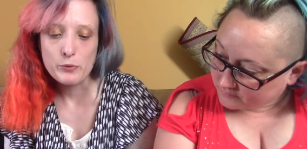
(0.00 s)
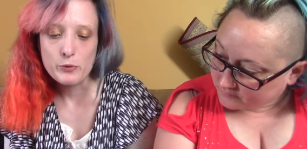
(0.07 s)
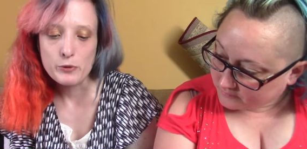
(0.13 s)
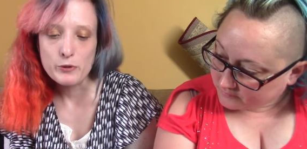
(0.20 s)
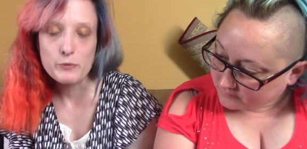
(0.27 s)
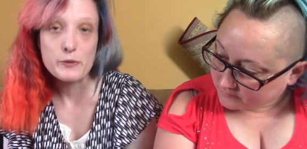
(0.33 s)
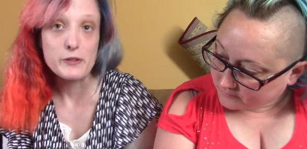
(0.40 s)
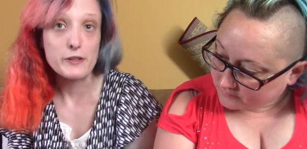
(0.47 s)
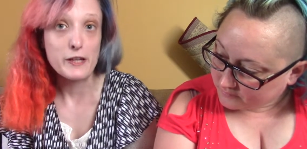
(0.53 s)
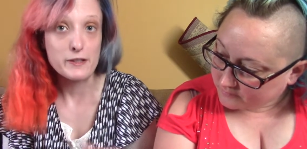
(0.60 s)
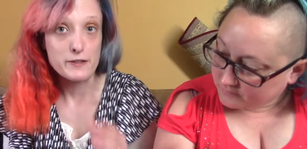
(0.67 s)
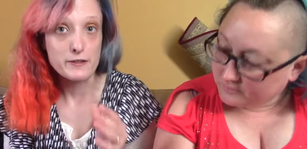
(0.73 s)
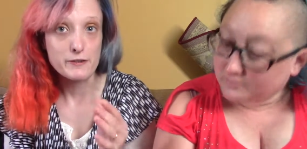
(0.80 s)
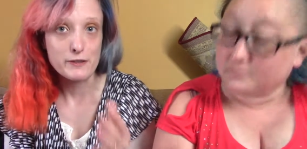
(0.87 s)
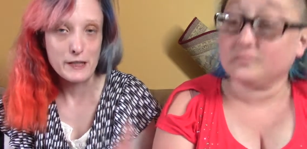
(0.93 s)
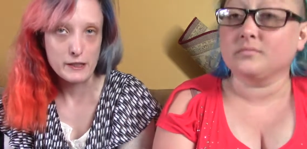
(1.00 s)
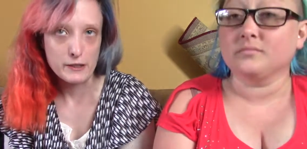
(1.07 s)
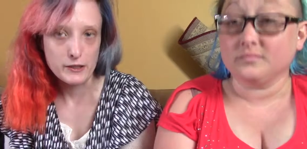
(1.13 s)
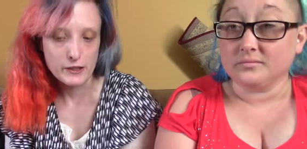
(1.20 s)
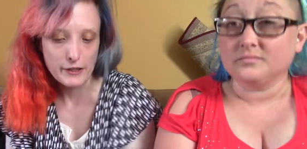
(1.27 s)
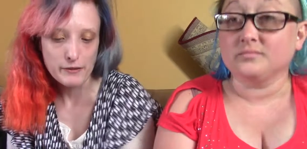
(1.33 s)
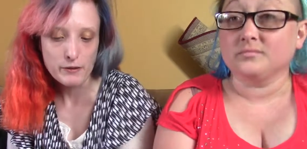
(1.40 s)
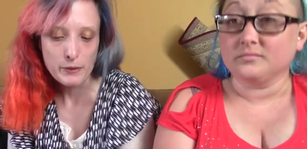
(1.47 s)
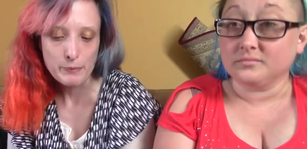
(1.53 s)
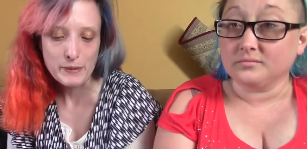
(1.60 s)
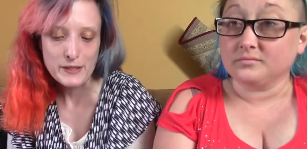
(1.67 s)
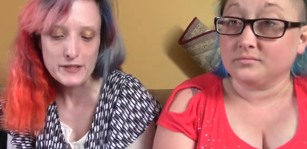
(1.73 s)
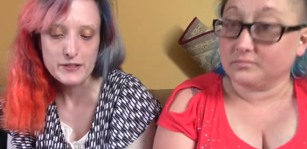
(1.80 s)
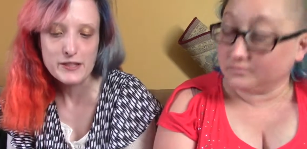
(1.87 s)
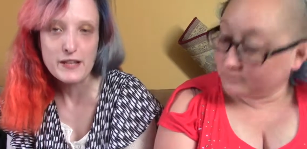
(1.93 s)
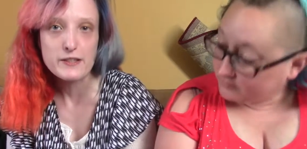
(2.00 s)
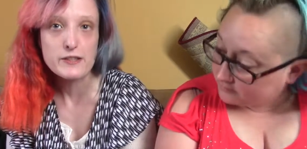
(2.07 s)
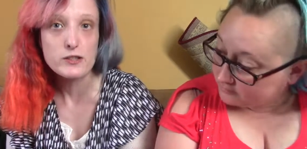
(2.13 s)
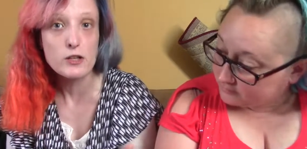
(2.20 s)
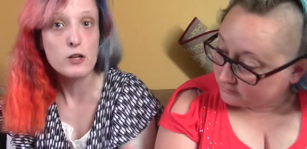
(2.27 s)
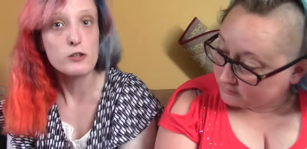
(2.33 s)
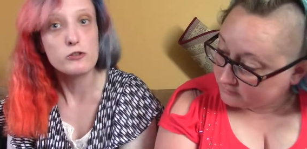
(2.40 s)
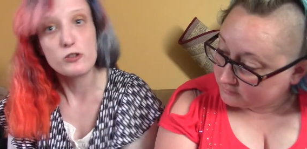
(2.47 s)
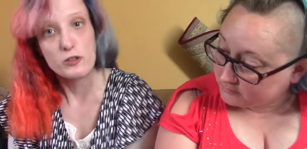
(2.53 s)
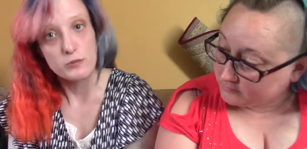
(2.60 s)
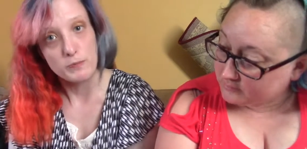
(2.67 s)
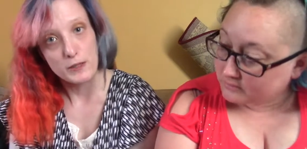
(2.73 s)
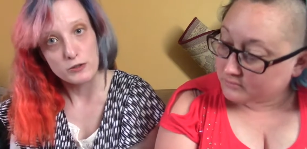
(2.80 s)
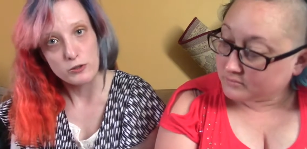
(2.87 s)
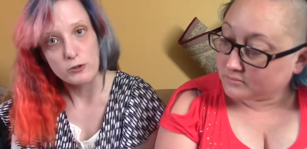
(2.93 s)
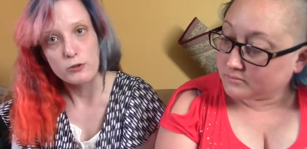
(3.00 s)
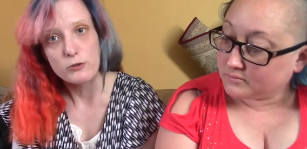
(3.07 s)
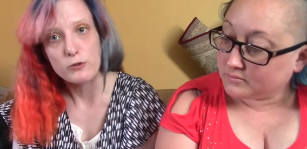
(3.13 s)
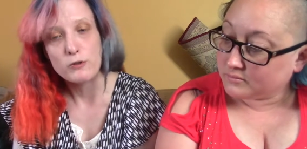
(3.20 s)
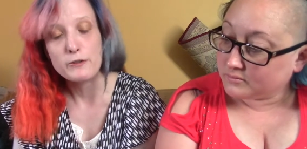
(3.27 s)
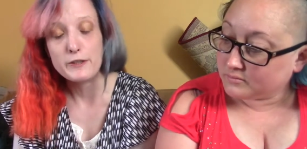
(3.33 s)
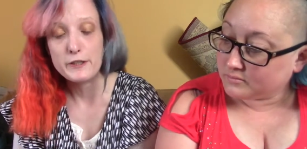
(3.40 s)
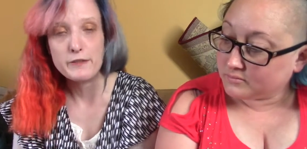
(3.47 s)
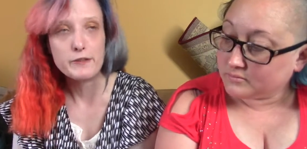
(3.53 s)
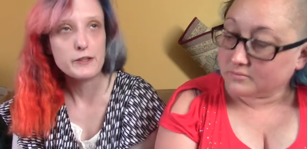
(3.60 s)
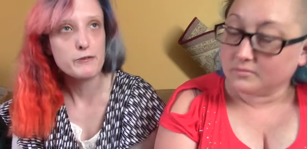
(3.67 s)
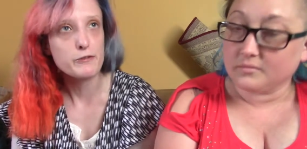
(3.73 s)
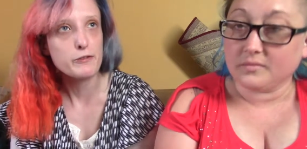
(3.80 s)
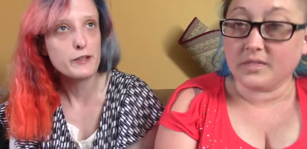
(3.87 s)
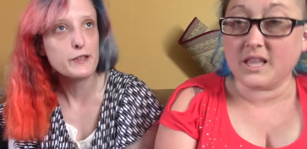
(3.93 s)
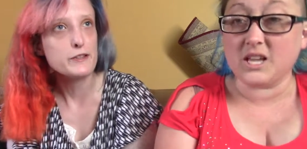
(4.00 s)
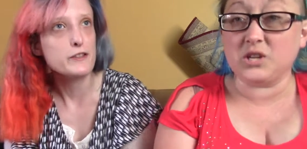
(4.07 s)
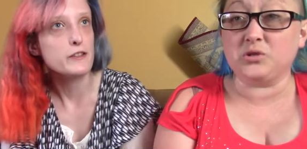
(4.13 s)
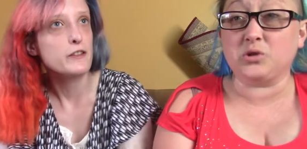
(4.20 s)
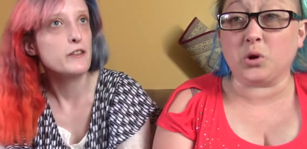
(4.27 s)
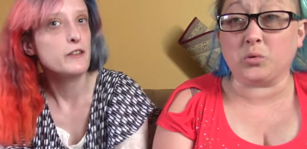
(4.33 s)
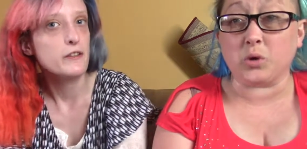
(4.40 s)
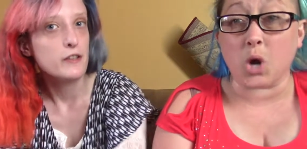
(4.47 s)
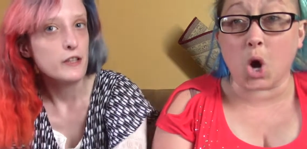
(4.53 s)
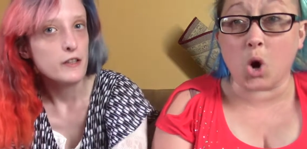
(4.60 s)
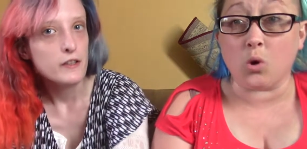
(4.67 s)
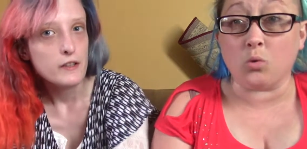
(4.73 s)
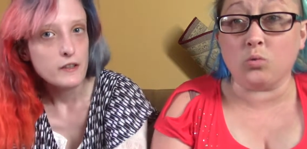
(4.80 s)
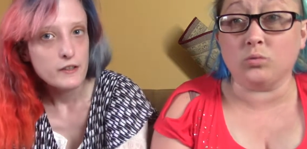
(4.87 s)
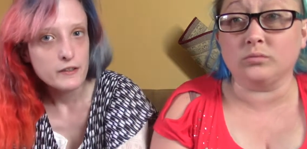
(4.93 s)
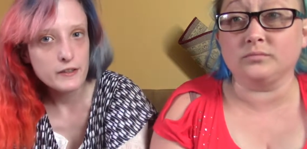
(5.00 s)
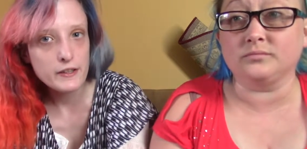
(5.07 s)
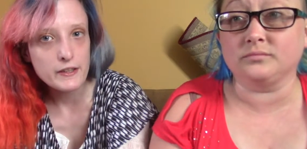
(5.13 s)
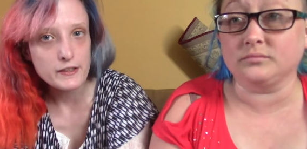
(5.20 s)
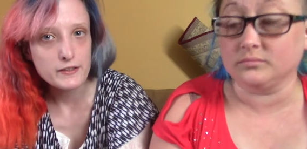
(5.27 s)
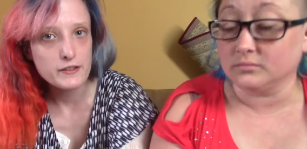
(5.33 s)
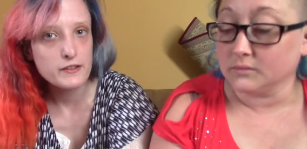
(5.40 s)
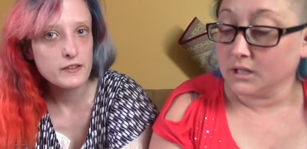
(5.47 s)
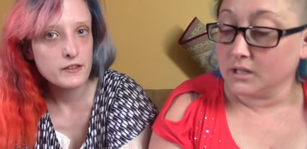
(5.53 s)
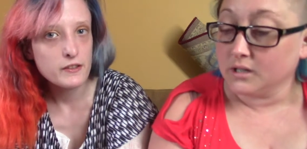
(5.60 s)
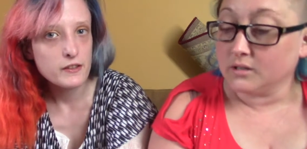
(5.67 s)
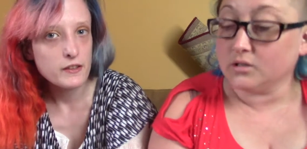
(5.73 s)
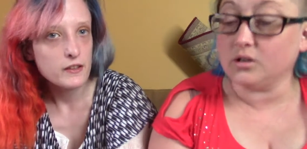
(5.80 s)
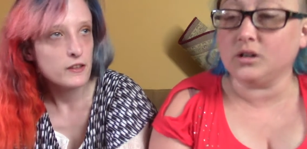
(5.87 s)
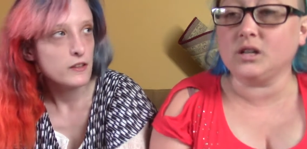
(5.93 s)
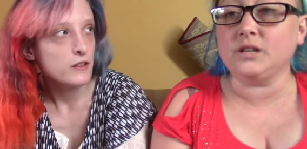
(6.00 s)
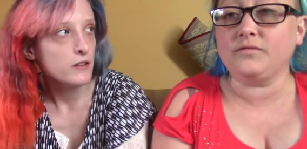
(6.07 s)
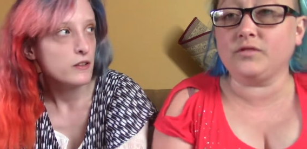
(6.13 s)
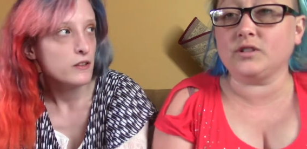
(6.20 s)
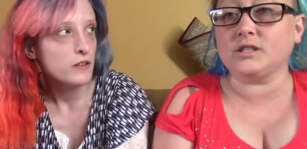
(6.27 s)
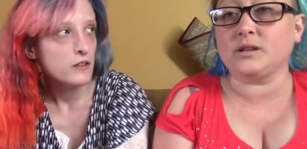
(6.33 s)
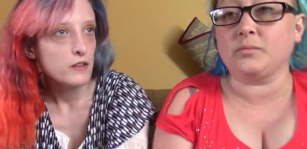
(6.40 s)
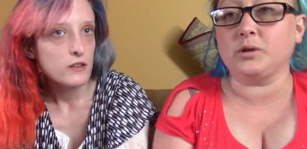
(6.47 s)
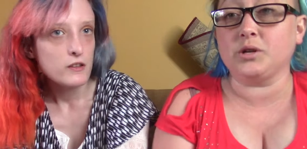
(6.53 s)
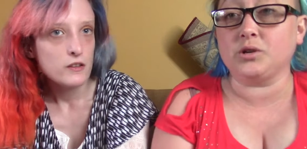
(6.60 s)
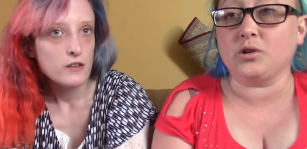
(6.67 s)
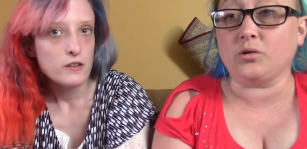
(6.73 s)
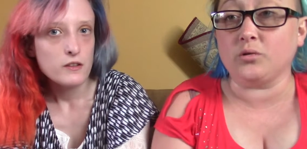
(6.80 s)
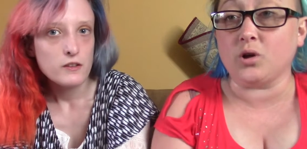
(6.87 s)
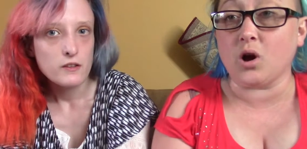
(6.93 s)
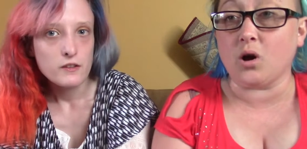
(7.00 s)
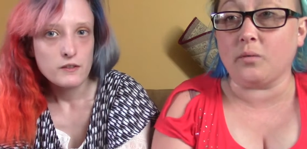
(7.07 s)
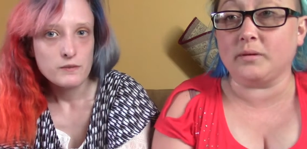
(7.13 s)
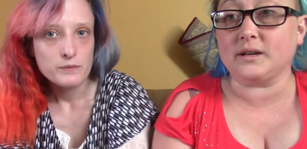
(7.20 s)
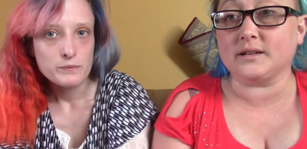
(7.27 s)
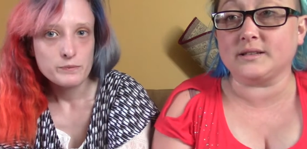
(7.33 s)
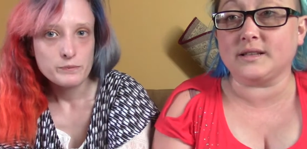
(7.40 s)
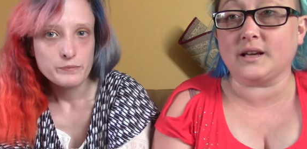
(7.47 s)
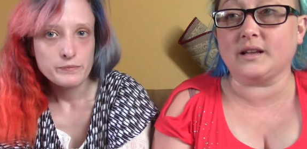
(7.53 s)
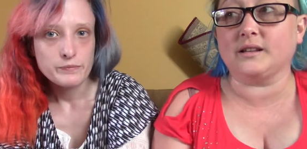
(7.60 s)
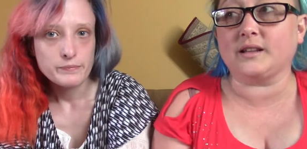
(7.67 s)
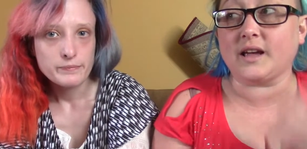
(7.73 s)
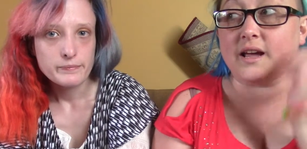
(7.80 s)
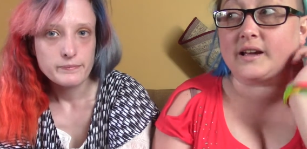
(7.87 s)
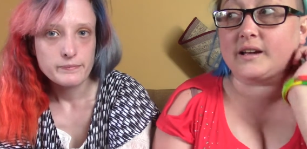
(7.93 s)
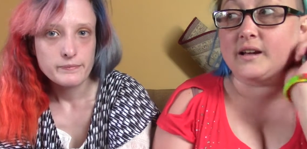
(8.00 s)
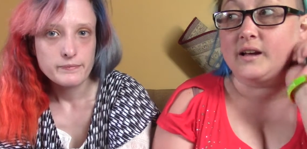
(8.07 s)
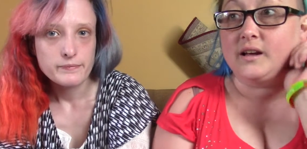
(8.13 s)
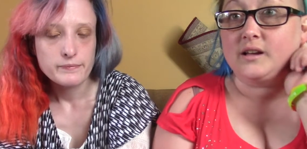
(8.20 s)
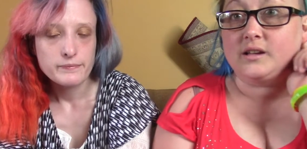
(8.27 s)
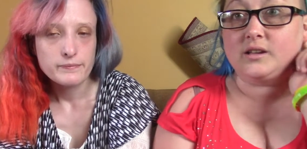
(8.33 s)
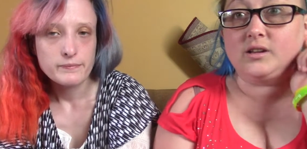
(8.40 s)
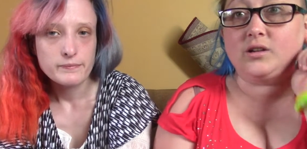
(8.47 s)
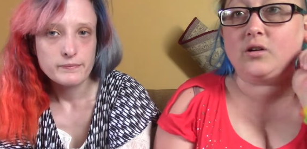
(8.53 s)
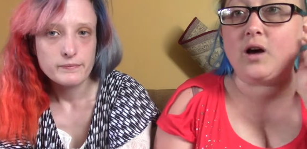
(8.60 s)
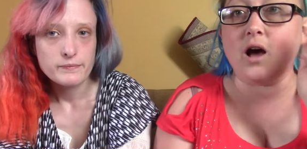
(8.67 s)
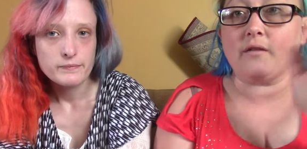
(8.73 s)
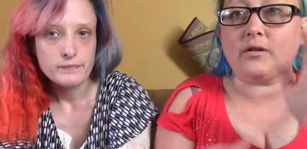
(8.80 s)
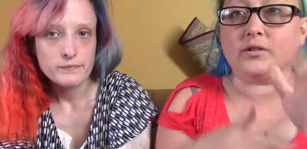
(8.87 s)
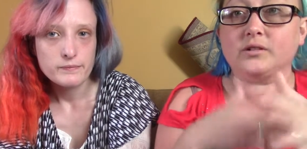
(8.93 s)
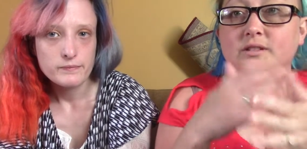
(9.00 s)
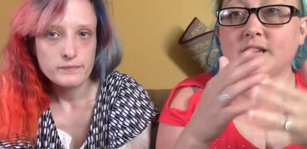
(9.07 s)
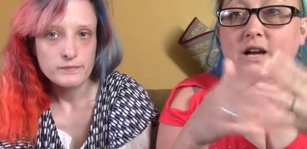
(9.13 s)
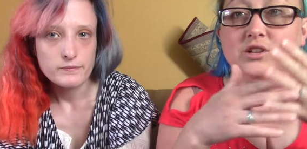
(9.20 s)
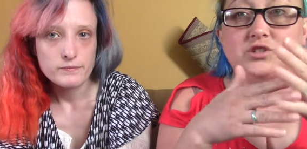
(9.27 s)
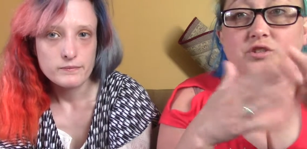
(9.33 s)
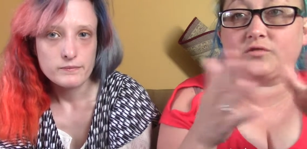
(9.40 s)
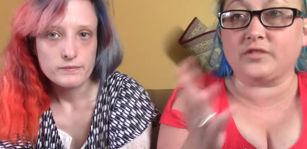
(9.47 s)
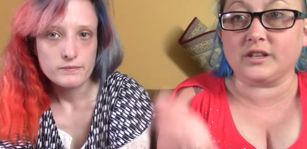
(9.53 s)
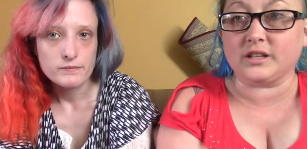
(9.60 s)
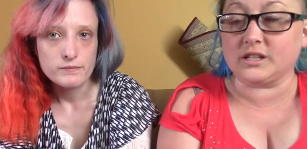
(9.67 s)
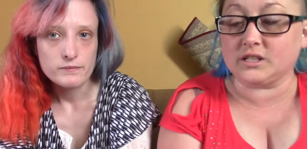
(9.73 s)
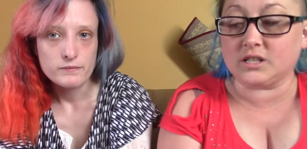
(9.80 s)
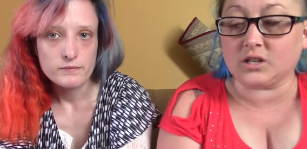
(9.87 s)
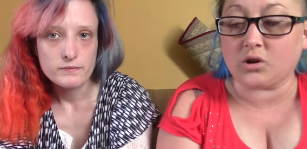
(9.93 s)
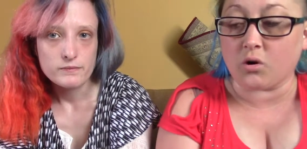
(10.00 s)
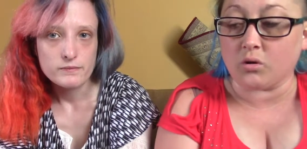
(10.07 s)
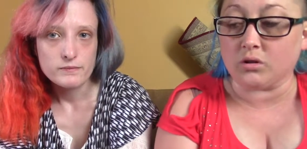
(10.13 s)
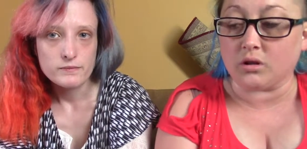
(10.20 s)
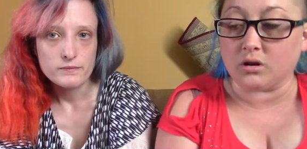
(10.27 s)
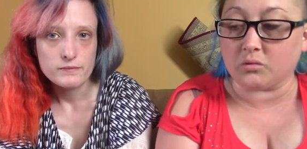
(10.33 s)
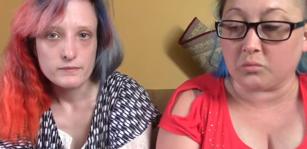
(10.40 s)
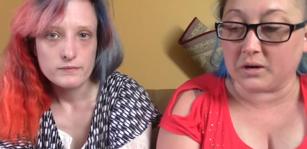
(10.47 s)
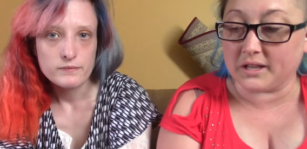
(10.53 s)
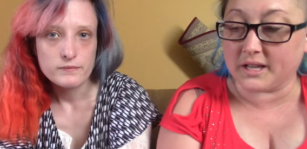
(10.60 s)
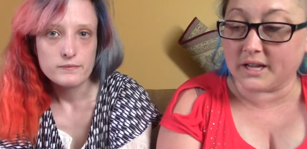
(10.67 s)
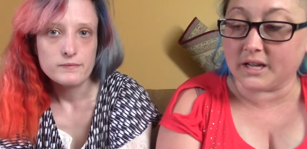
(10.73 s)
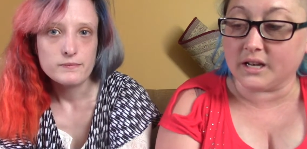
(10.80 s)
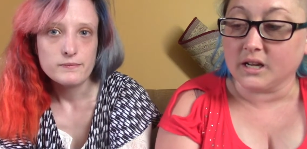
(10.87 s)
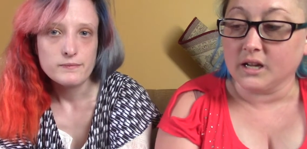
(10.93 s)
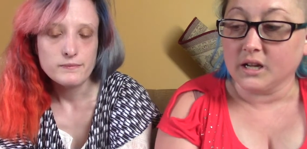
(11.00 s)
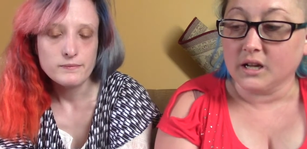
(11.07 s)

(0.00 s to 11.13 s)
Speaker 1: more with like a therapist that is non-judgmental, or even a friend. That you don't know. Yes. Good for someone you don't know, because then like you don't have all those extra feelings that go along with it.